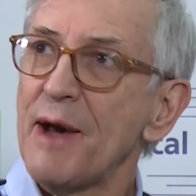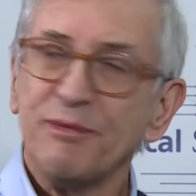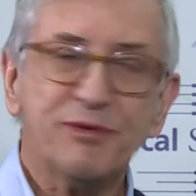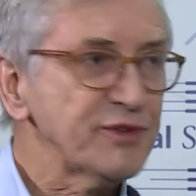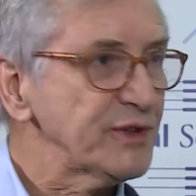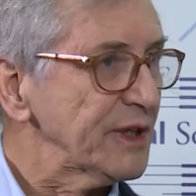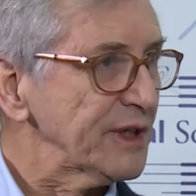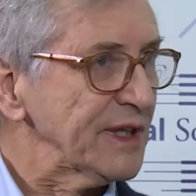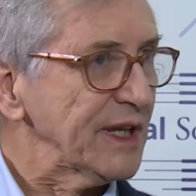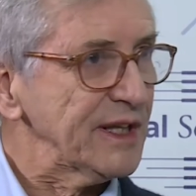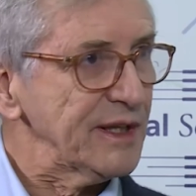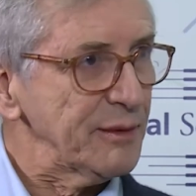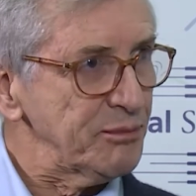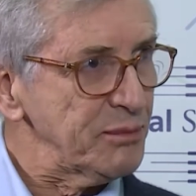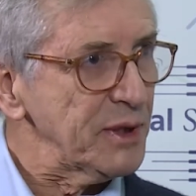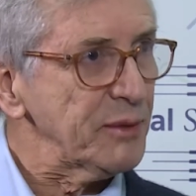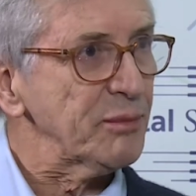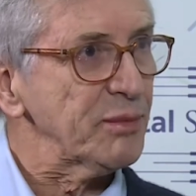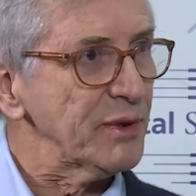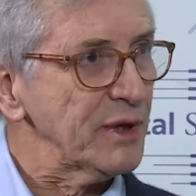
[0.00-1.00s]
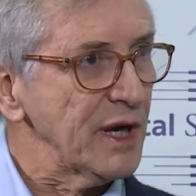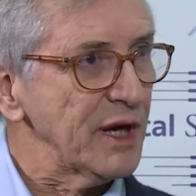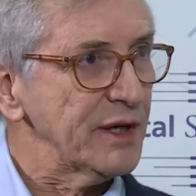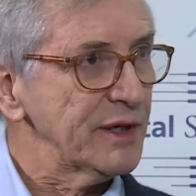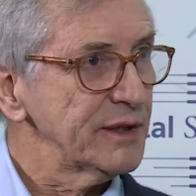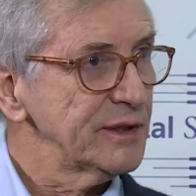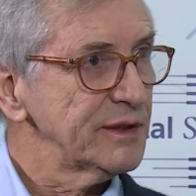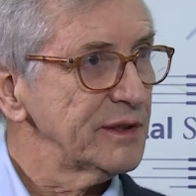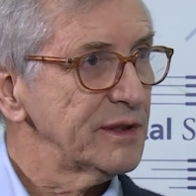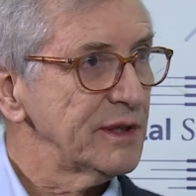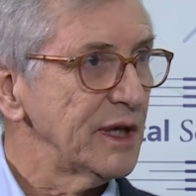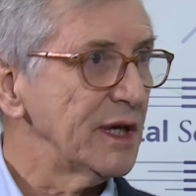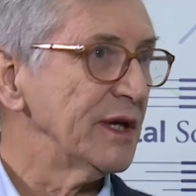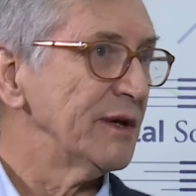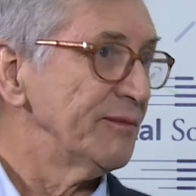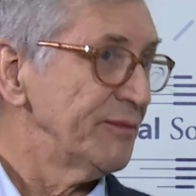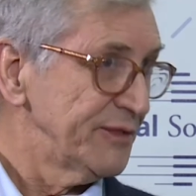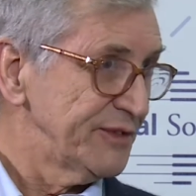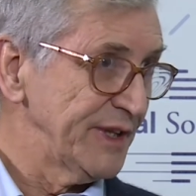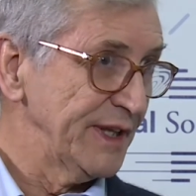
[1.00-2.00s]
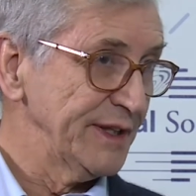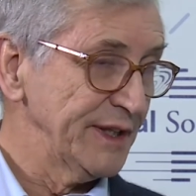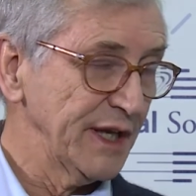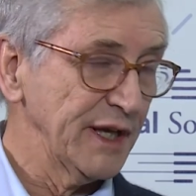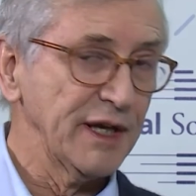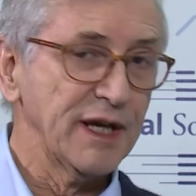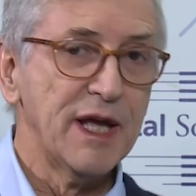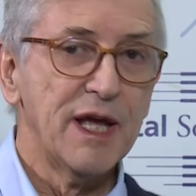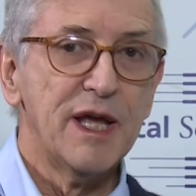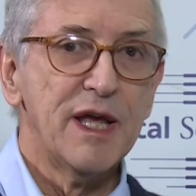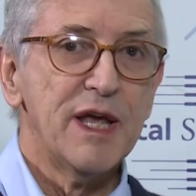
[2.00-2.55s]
abstract that the people are um, sending.